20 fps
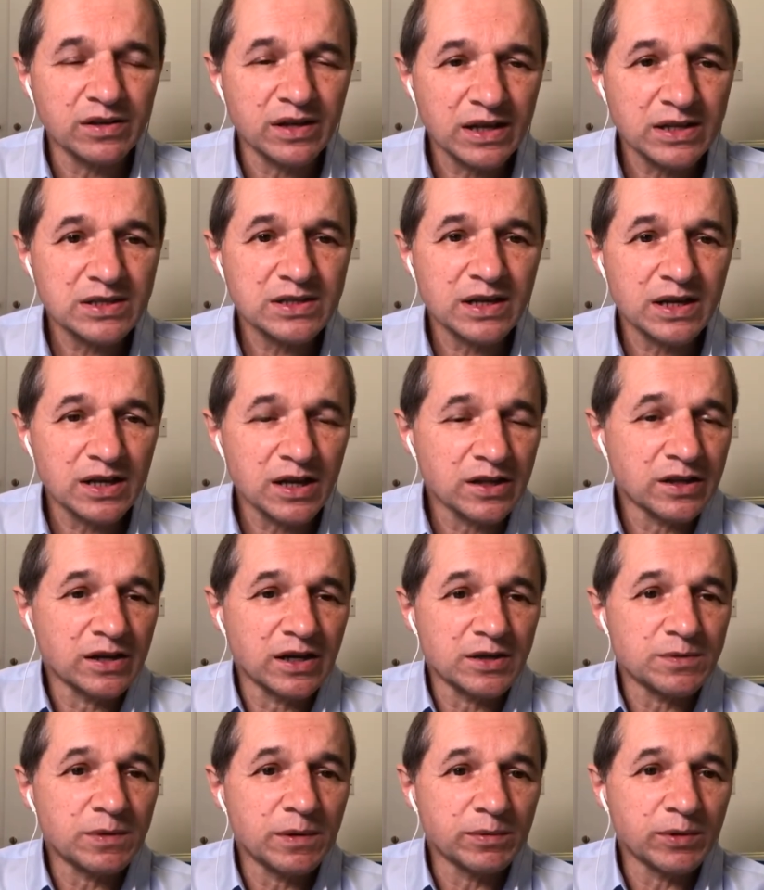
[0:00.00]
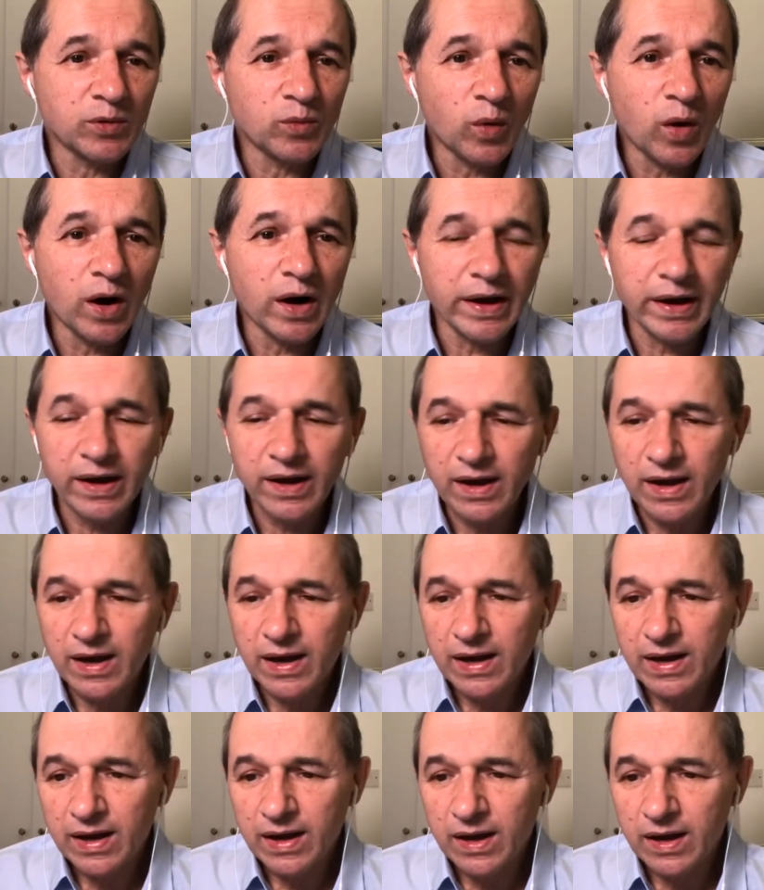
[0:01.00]
That's that, I think that's probably why.
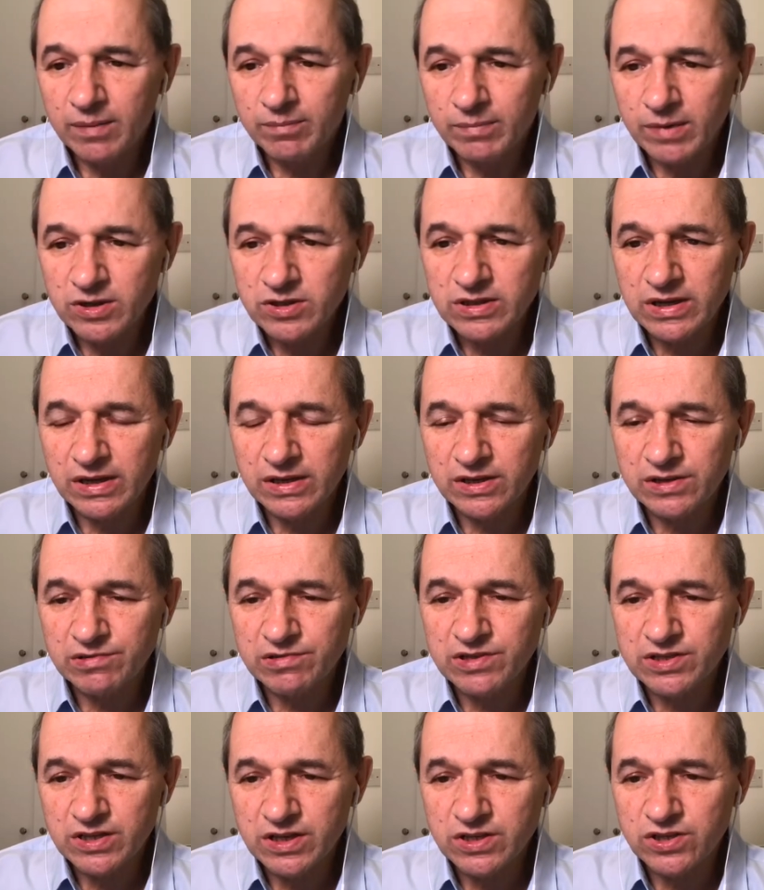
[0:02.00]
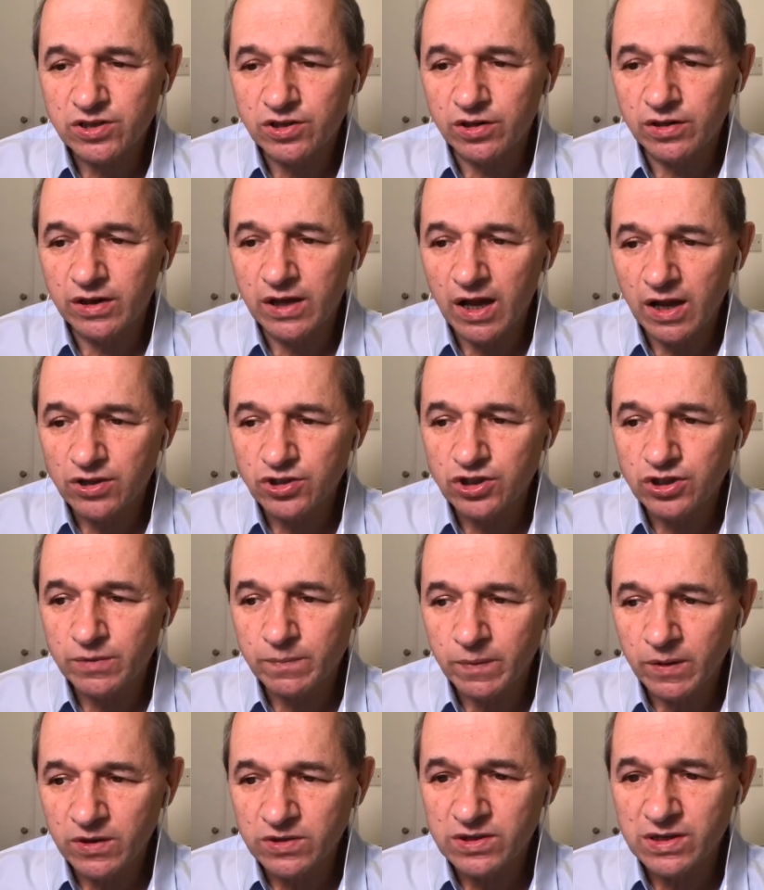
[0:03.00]
Uh, most lenders are insisting on larger
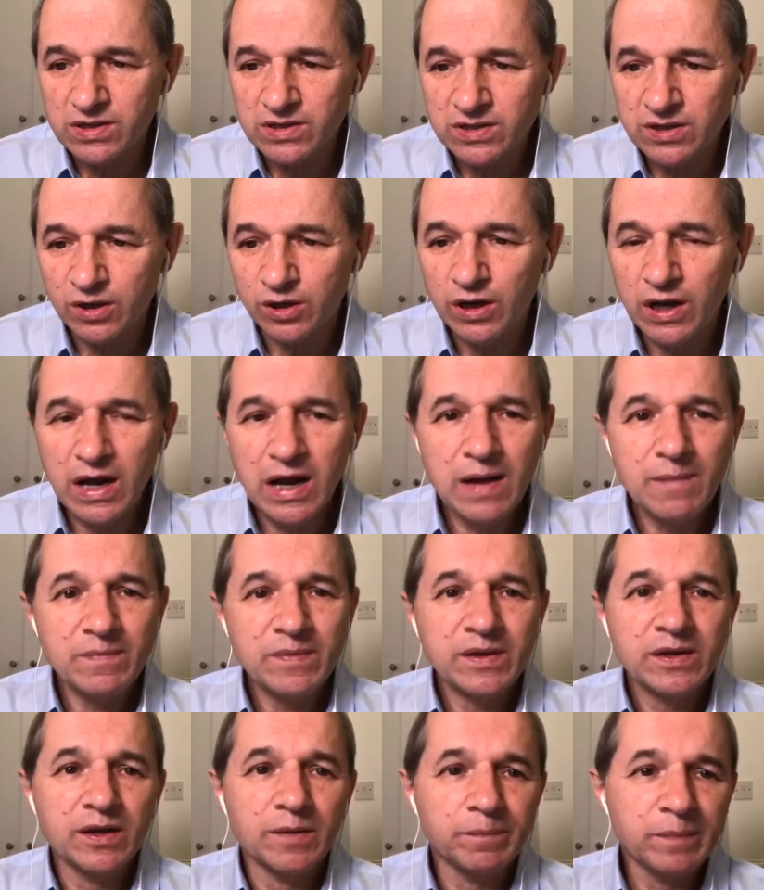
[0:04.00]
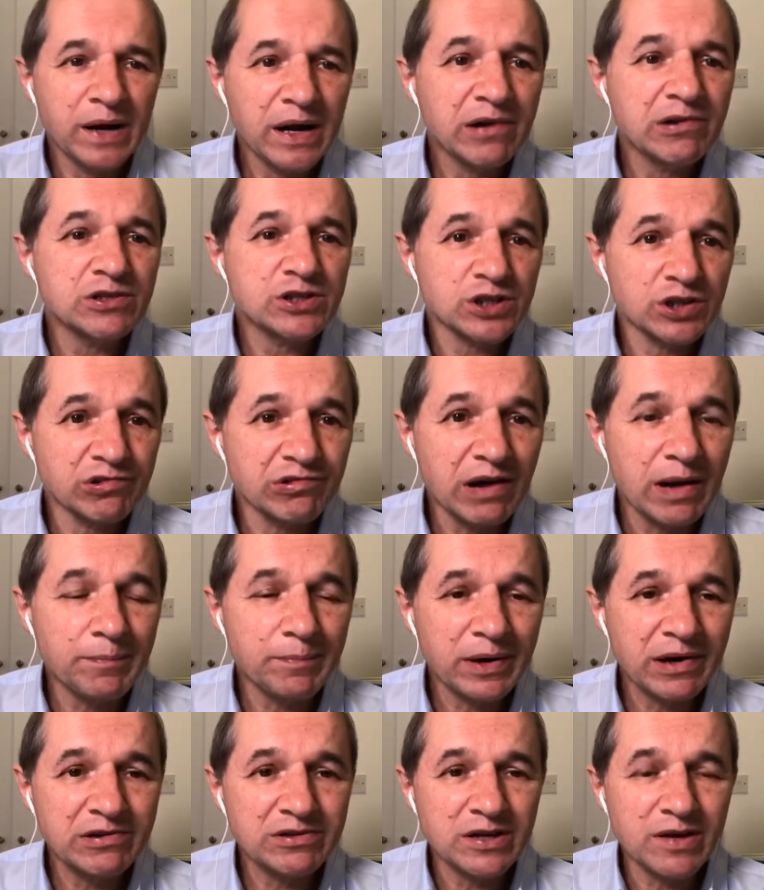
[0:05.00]
deposits. So, you know, parents and
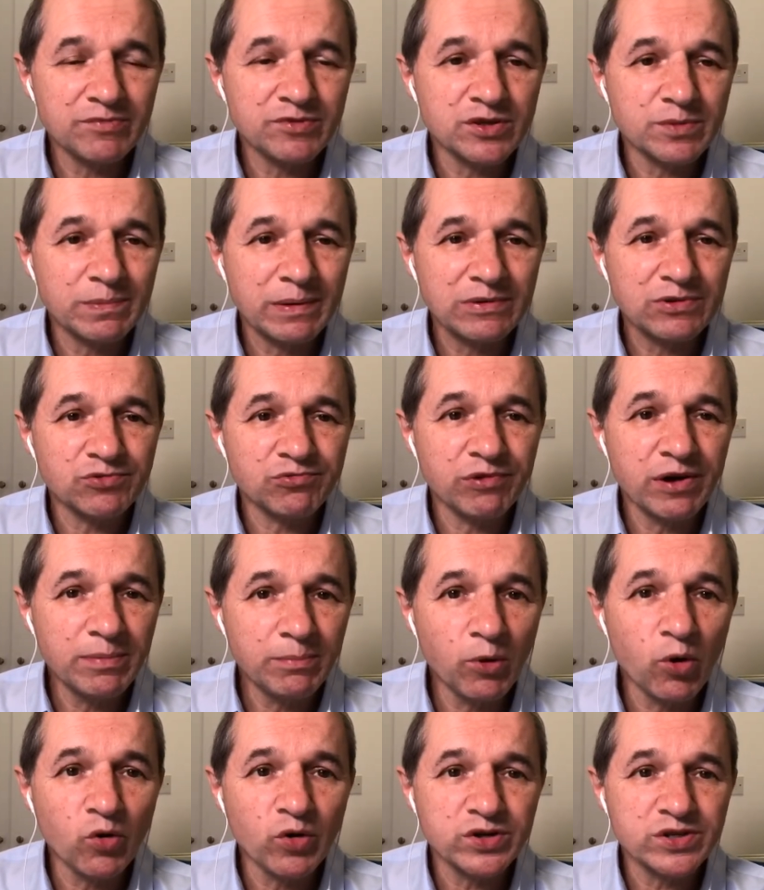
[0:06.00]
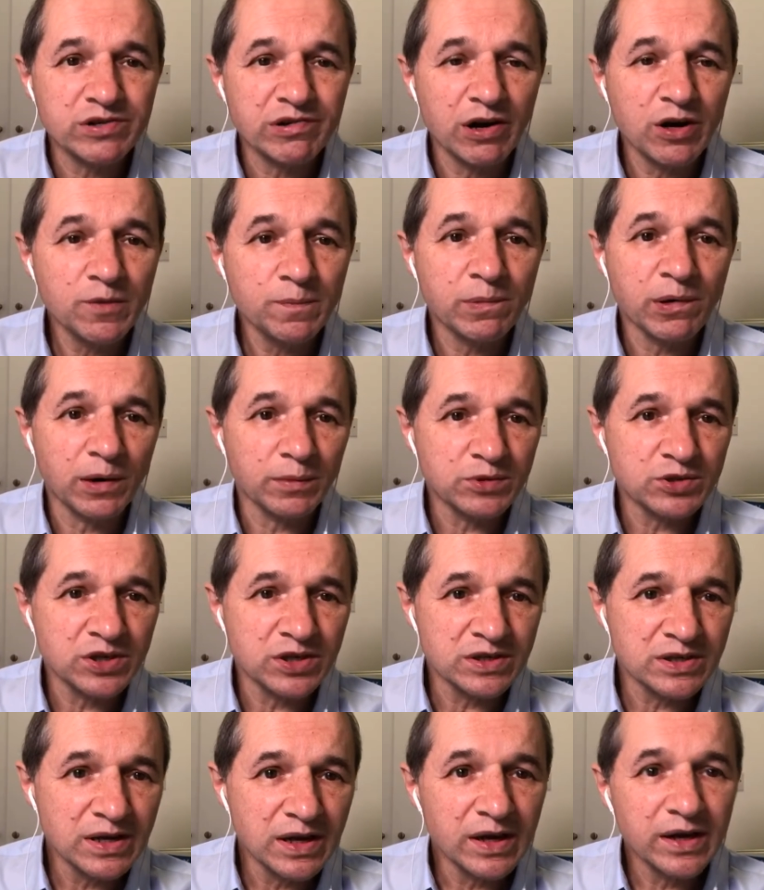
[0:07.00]
grandparents having to perhaps remortgage their own
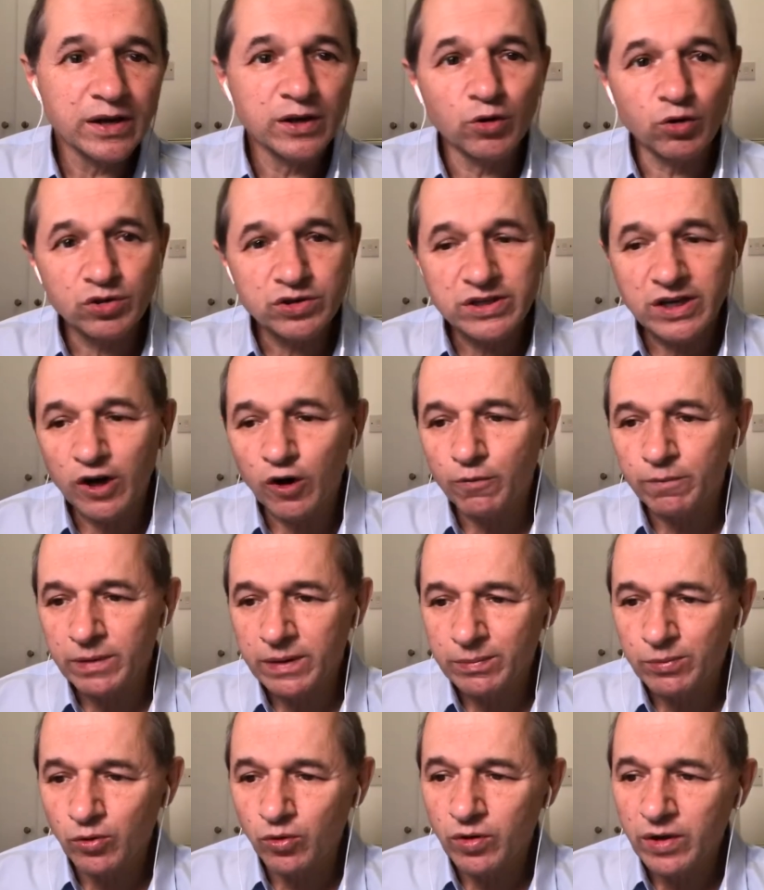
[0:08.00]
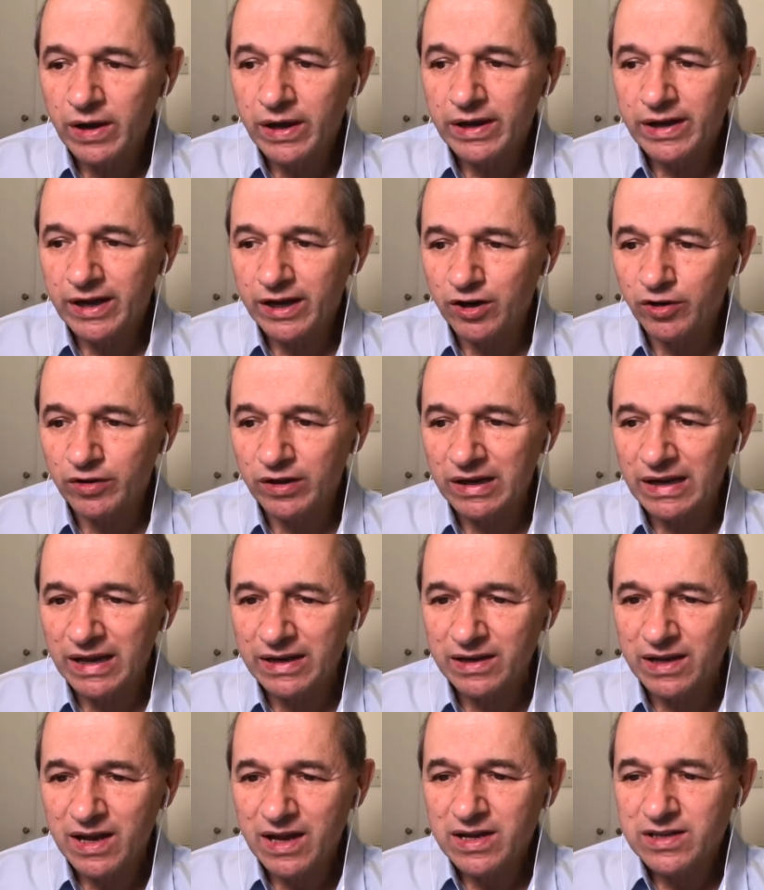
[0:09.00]
properties in order to help people get on the
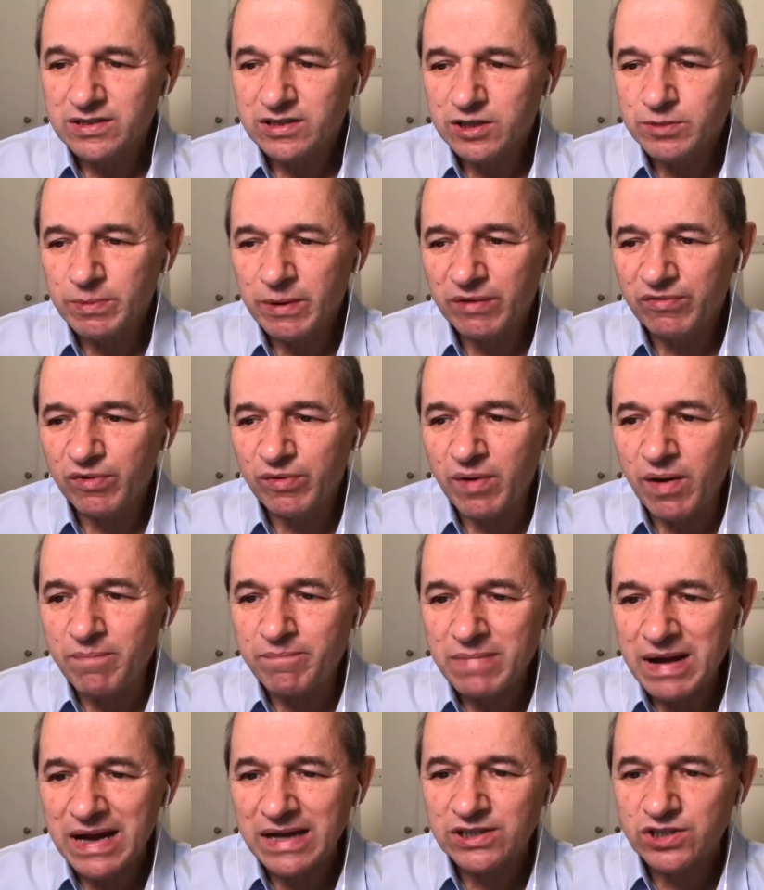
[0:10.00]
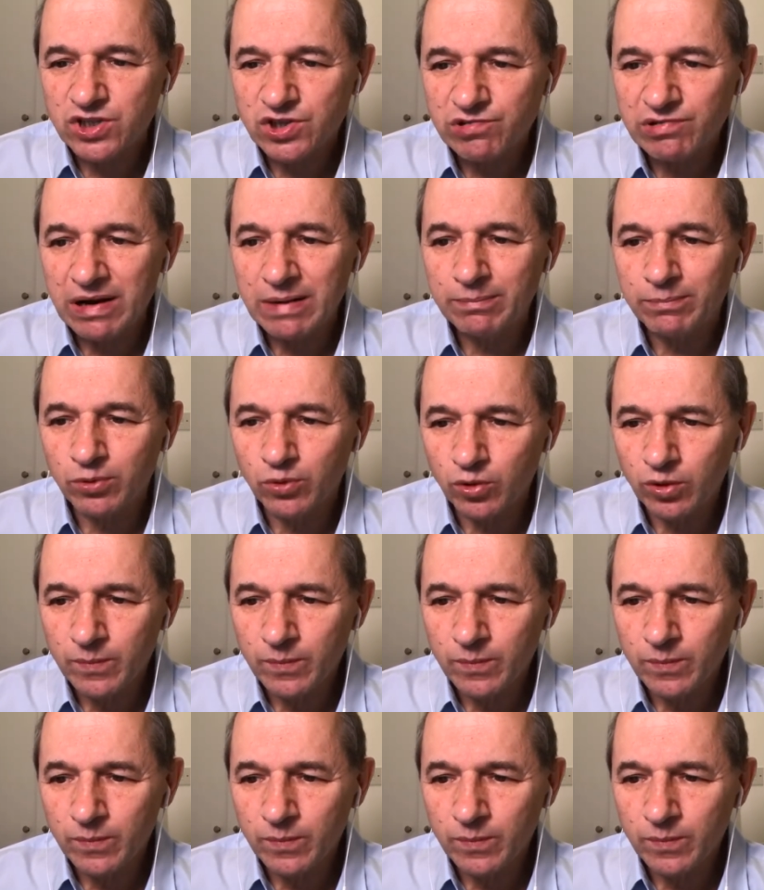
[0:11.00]
ladder. So it's been a bit of a mad scramble.